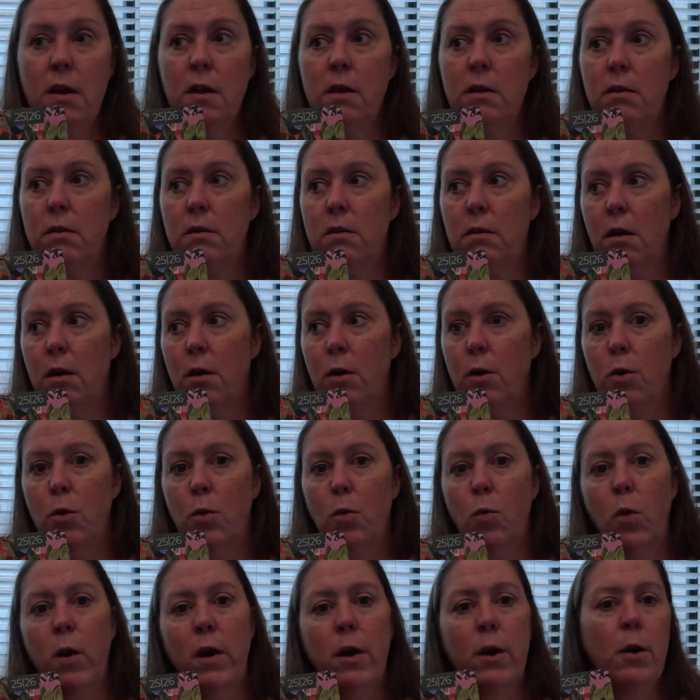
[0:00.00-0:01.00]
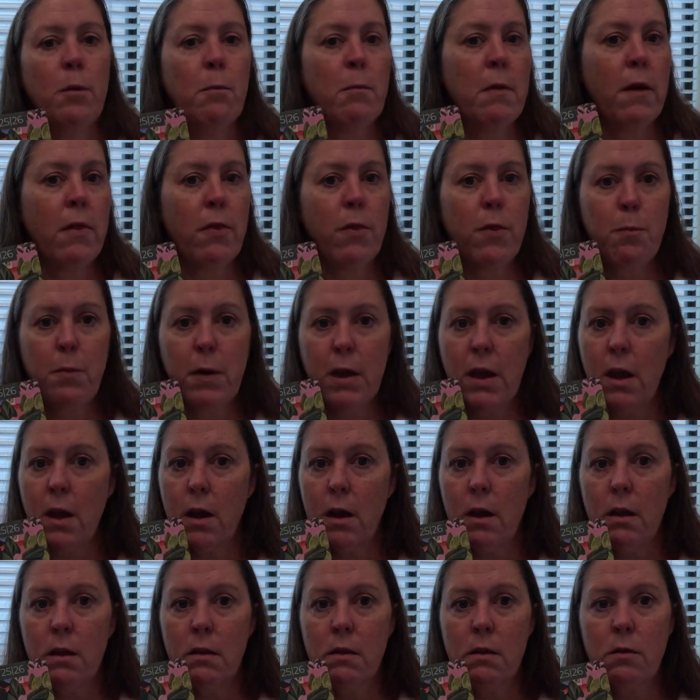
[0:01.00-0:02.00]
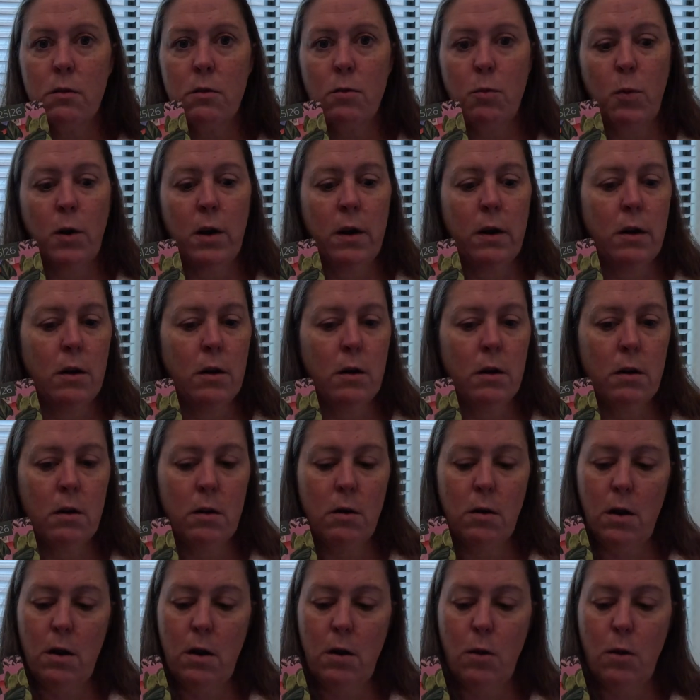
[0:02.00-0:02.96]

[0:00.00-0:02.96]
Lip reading: So where your month begins, where your